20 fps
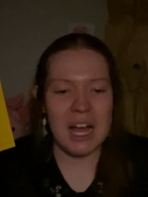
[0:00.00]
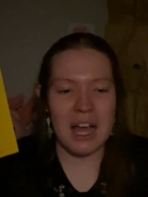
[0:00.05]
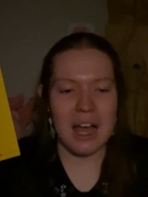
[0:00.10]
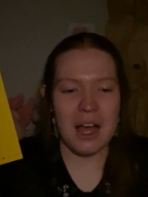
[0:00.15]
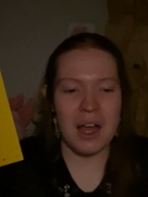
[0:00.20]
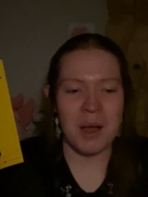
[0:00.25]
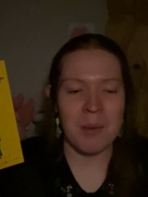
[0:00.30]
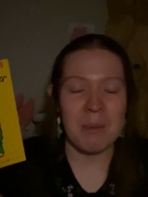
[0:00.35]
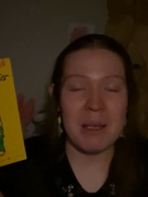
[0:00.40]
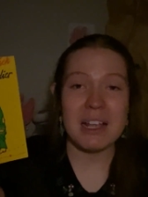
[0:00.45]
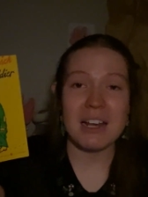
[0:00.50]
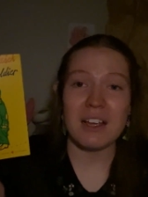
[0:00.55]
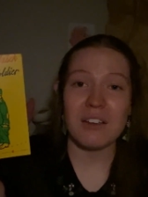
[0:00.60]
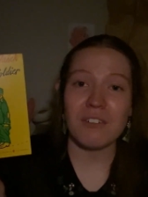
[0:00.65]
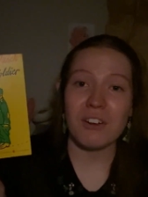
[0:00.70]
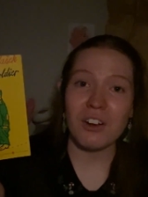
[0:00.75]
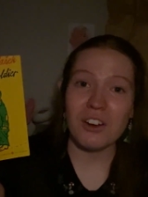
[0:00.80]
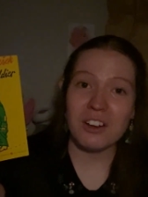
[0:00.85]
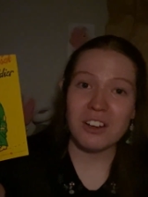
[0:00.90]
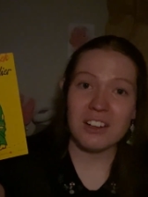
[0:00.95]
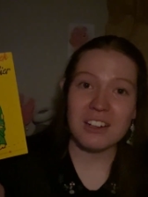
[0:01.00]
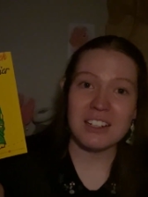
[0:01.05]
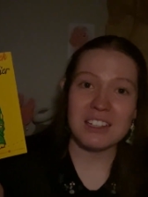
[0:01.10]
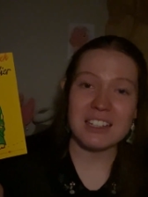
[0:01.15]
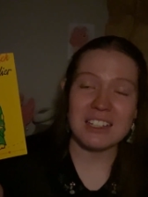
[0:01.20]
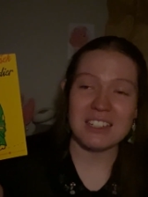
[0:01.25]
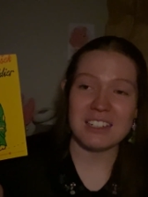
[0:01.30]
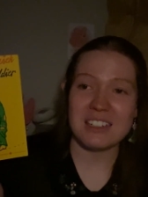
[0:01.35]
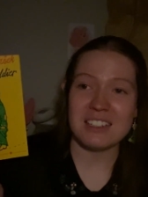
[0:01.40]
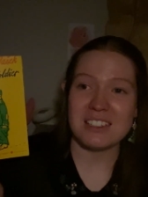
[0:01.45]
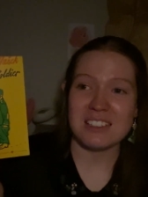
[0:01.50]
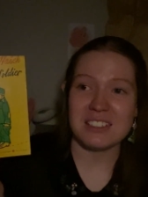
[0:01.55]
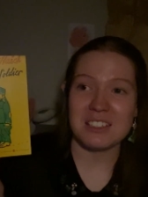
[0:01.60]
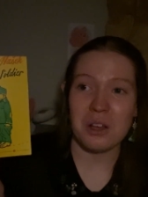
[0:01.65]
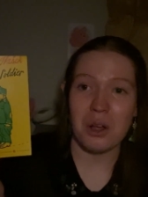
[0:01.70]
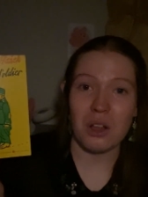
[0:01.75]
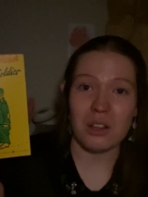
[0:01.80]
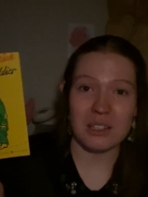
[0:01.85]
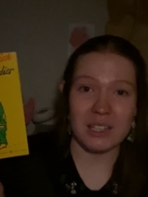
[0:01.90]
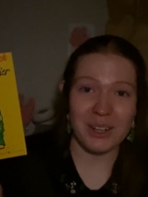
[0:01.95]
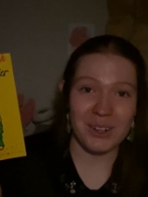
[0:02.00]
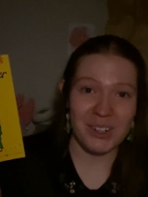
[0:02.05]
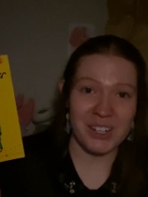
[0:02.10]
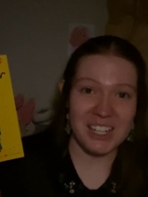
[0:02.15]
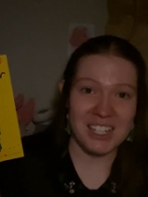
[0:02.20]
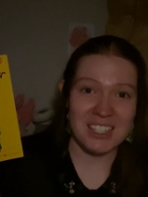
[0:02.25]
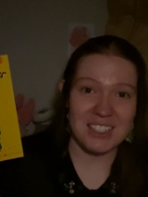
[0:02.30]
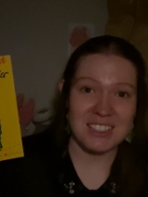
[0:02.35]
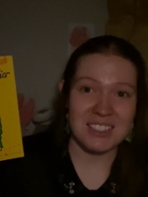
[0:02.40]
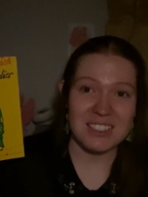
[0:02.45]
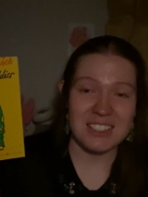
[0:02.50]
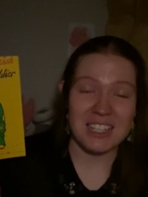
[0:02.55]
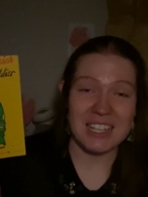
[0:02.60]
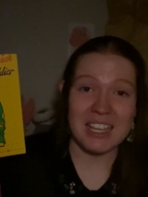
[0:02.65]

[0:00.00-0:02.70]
And I've heard that it is hilarious.